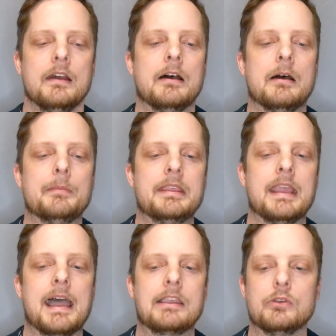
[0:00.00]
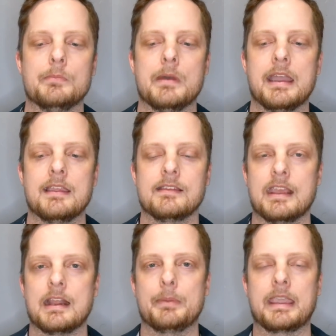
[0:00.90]
Um, yeah, you might
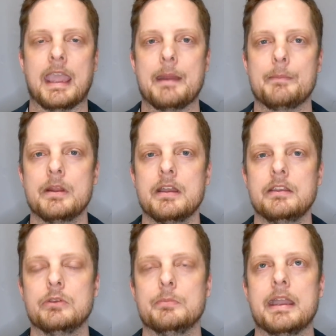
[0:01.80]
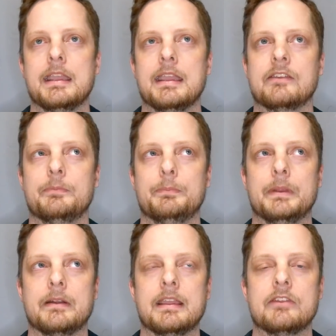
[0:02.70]
set up a camera, you might
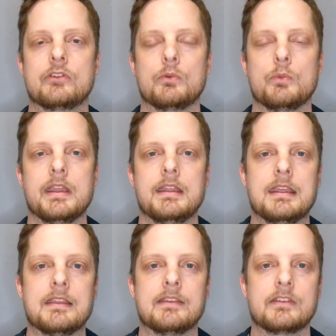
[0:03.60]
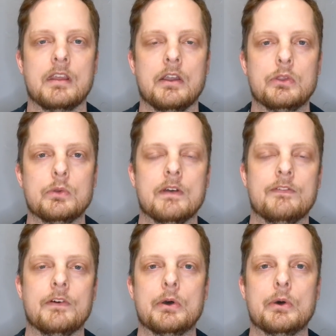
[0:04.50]
experience or witness a
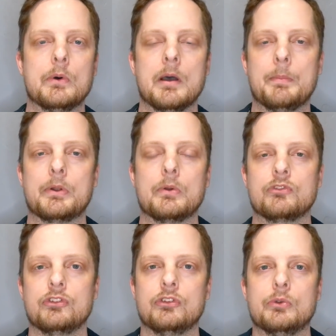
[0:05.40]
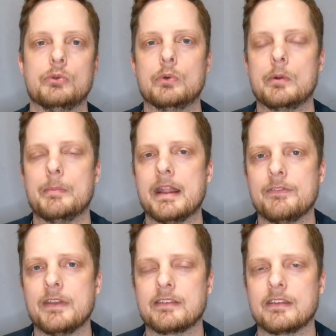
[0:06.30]
UFO approach you or
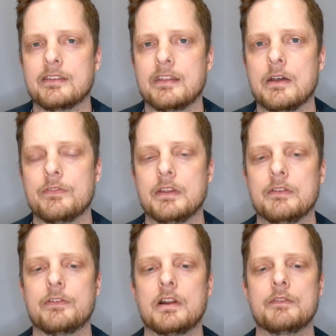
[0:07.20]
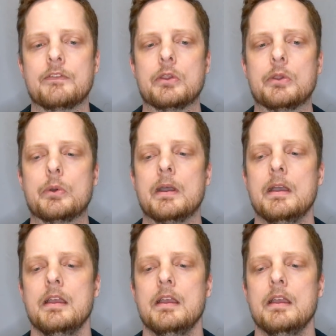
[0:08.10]
manifest itself in front of you.